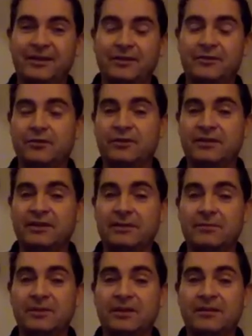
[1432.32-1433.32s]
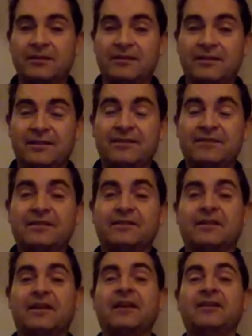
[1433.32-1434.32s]
So to keep the
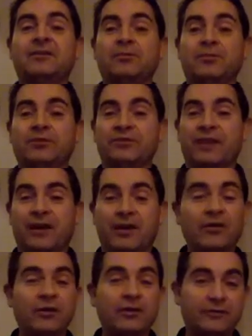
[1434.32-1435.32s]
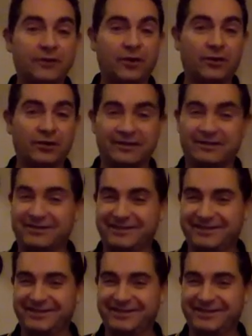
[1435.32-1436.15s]
undesirables out of Scotland.